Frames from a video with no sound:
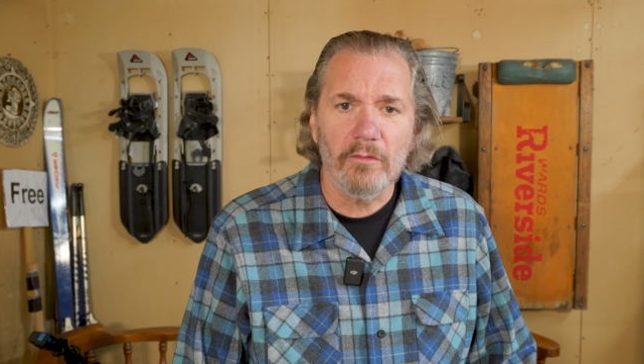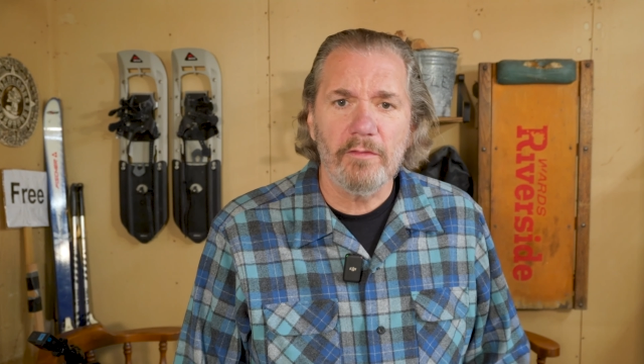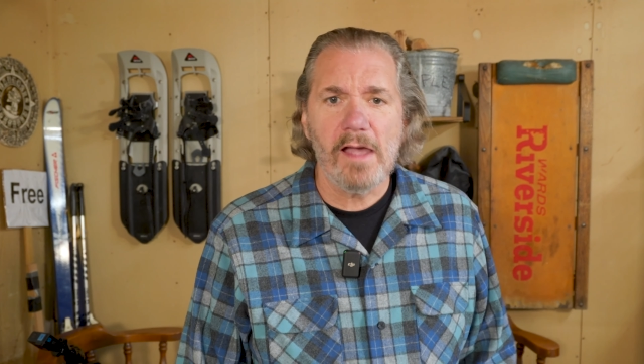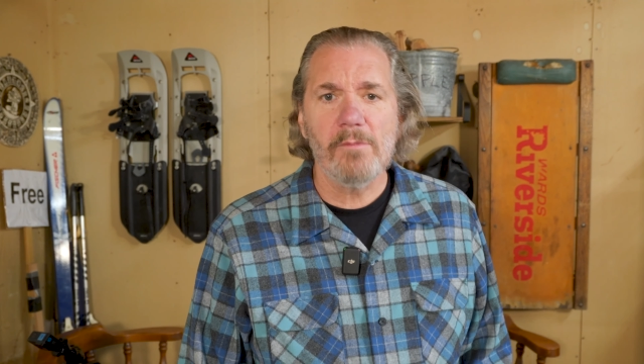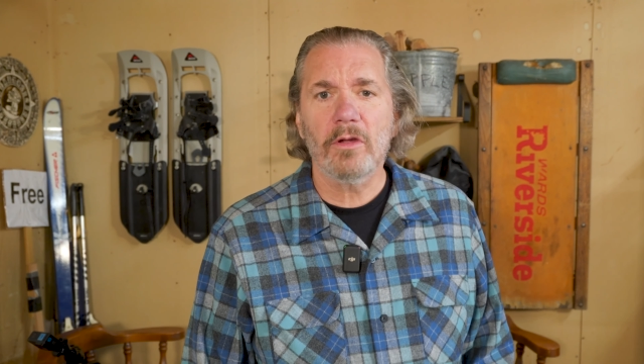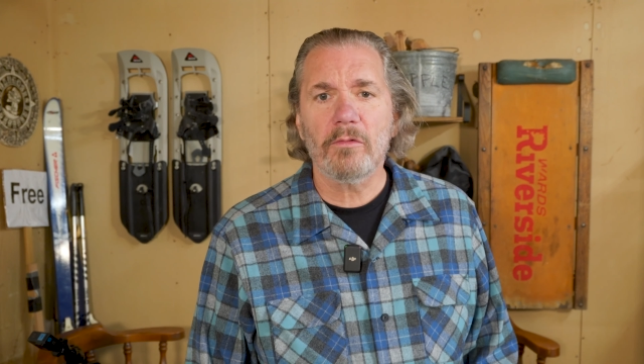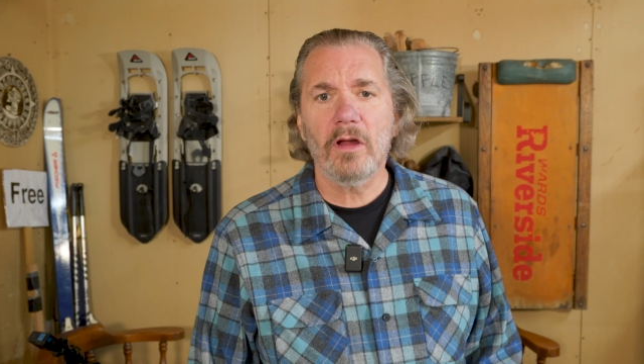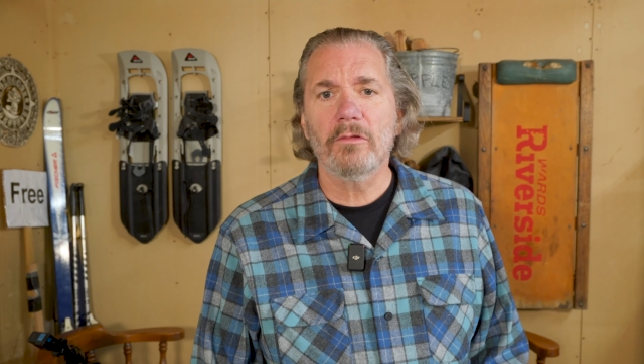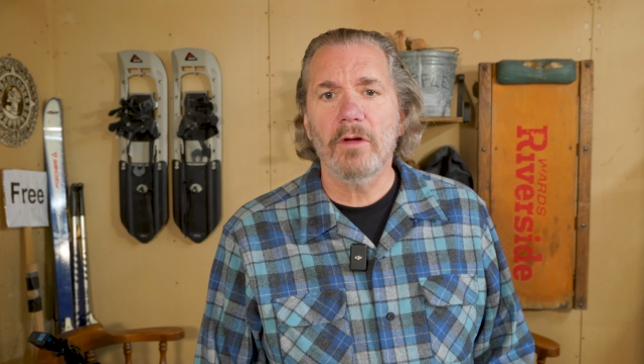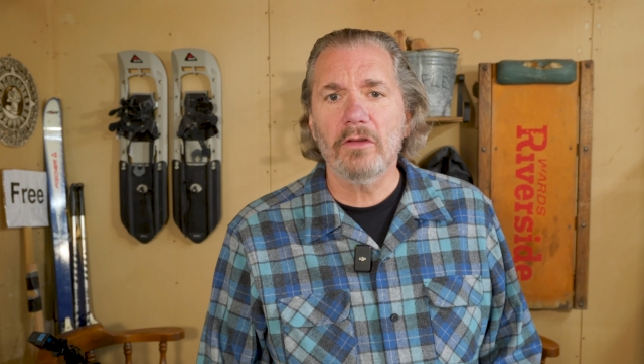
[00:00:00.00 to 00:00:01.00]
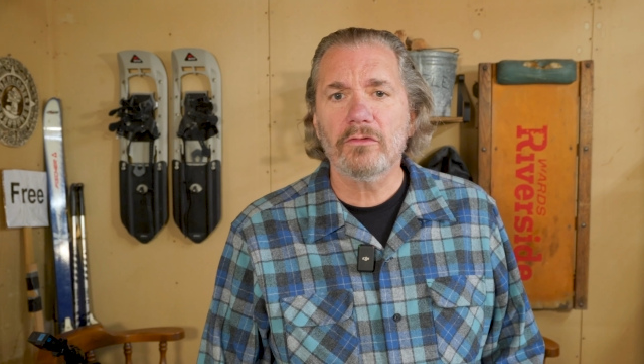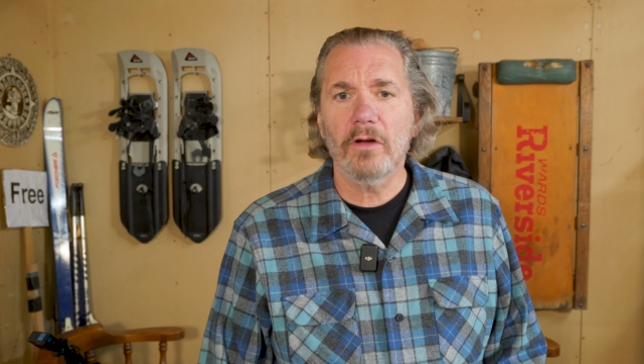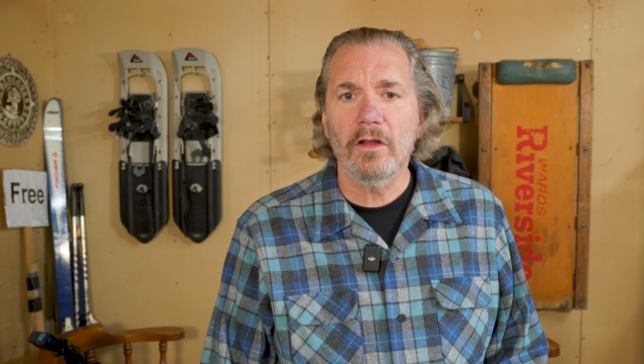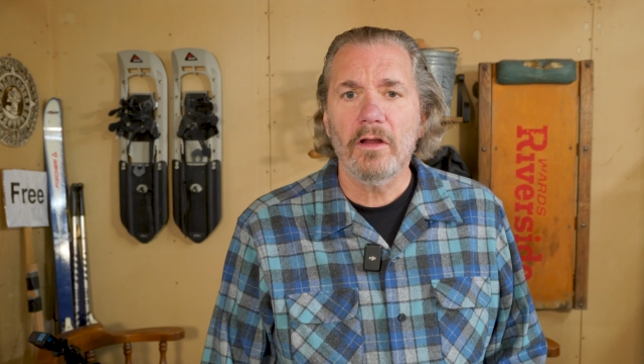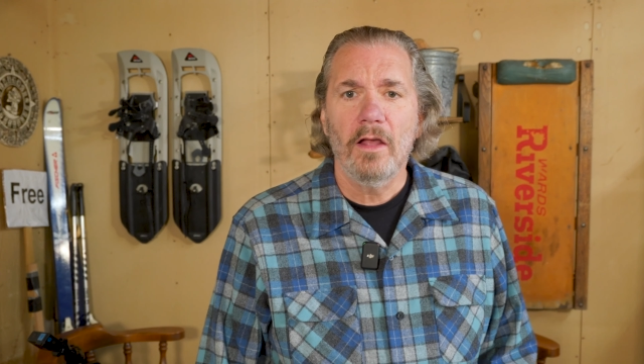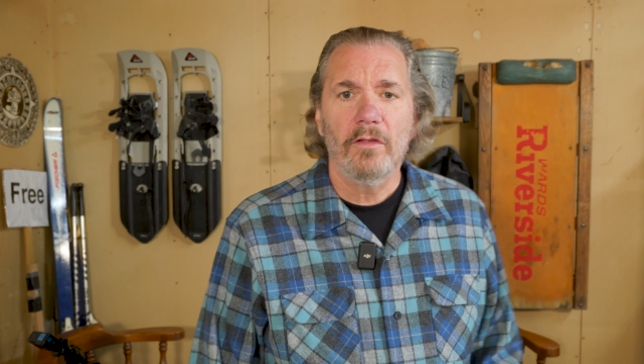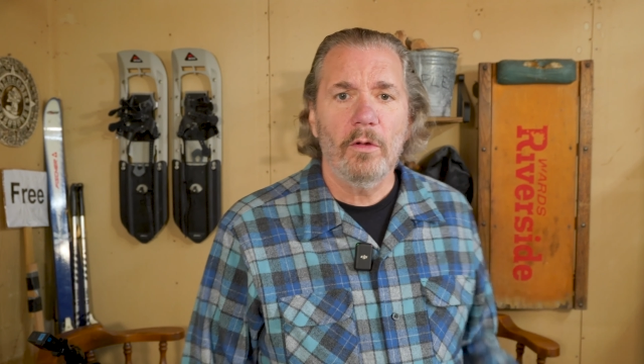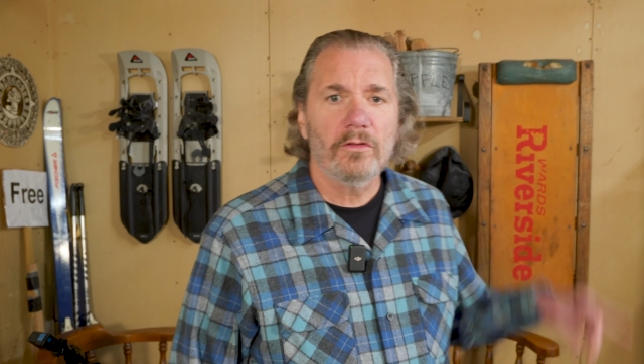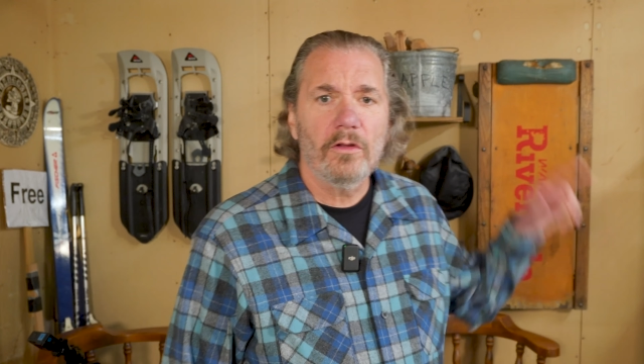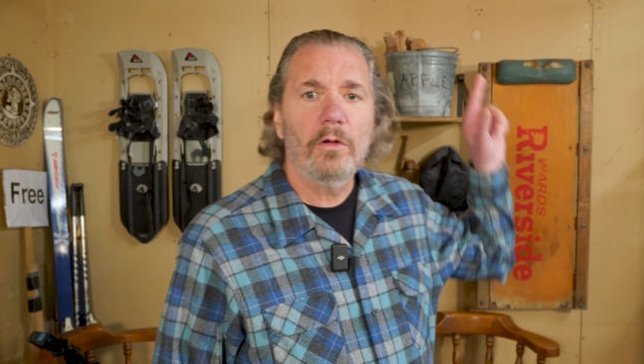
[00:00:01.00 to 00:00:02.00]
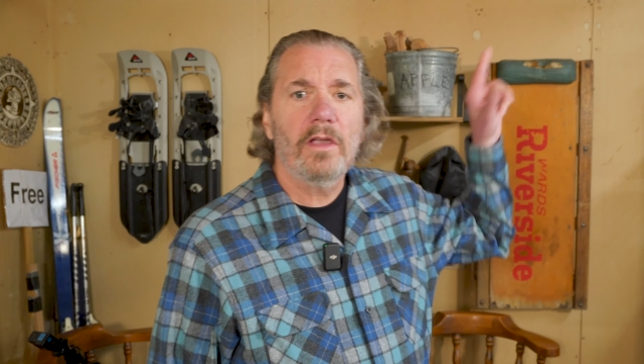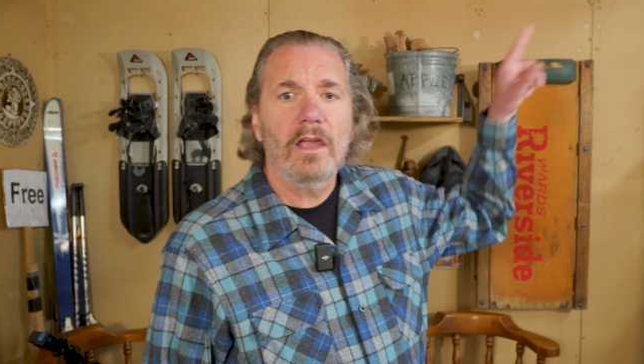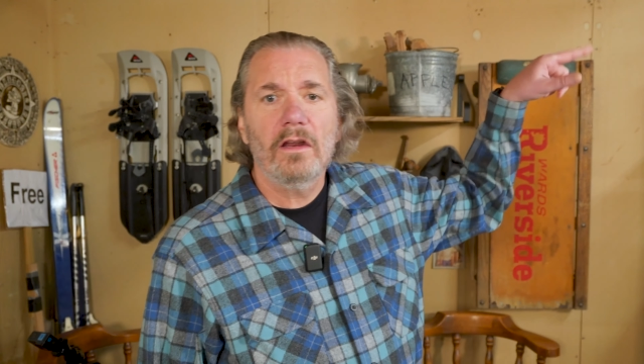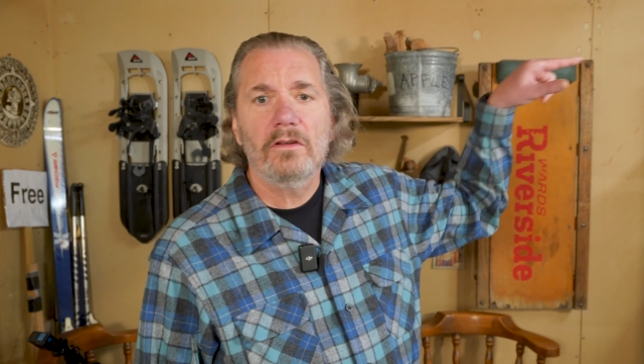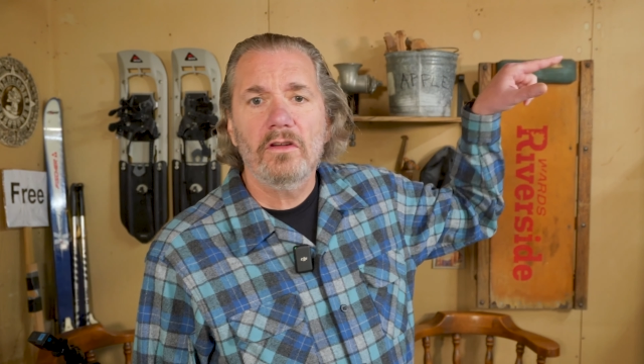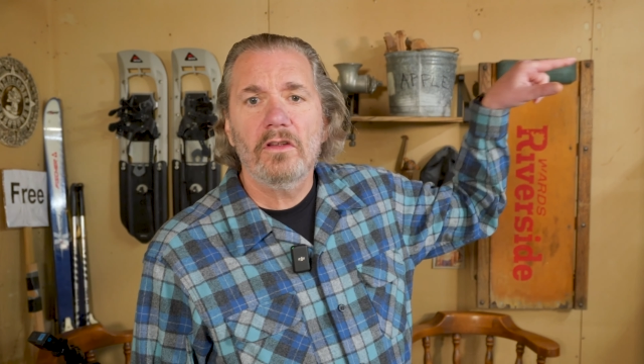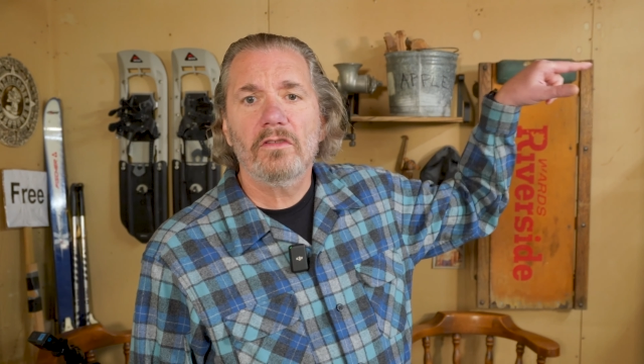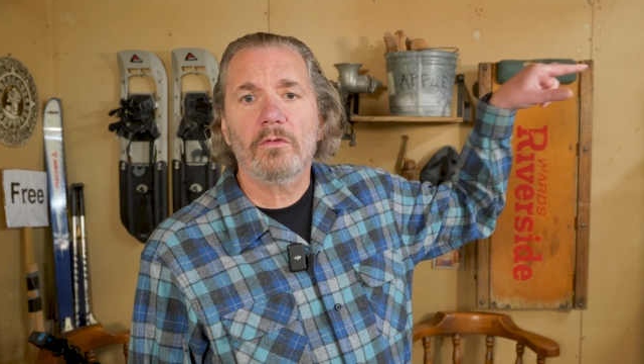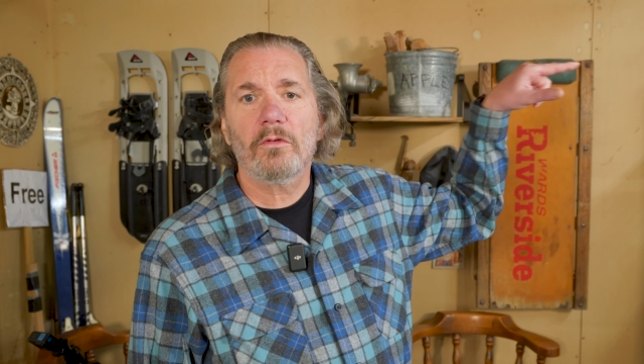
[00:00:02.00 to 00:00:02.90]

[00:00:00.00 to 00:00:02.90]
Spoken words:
family-run restaurant that was located just